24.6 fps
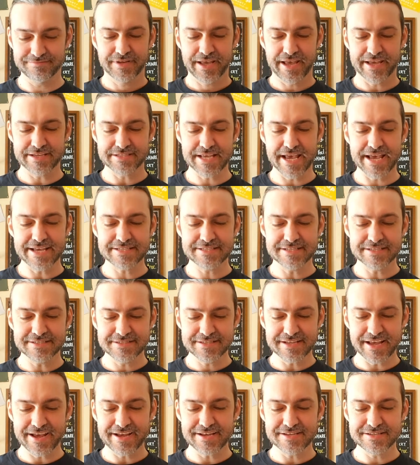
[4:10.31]
As Hansen
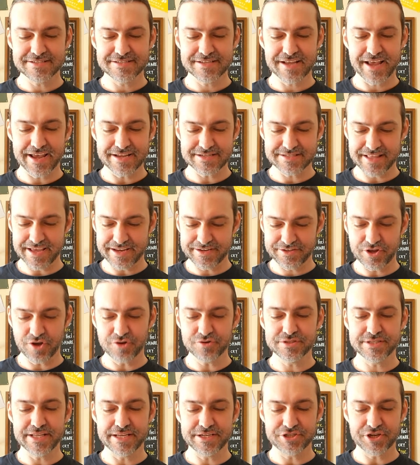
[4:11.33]
says, as they
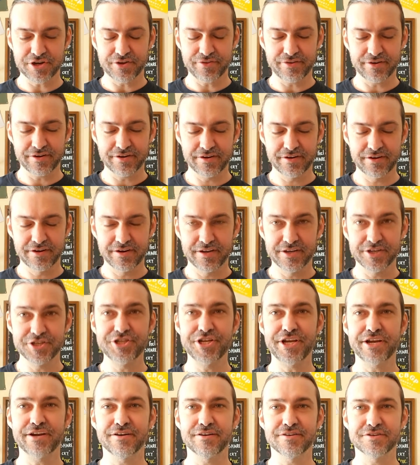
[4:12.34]
toast each other,
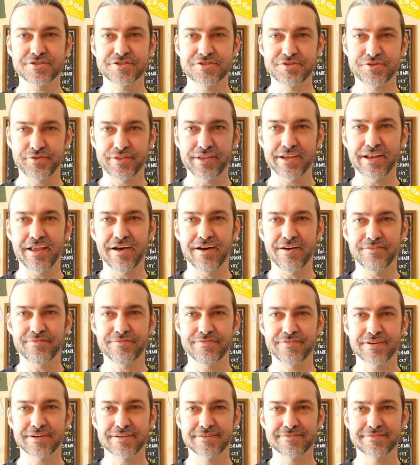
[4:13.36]
cheers to the love.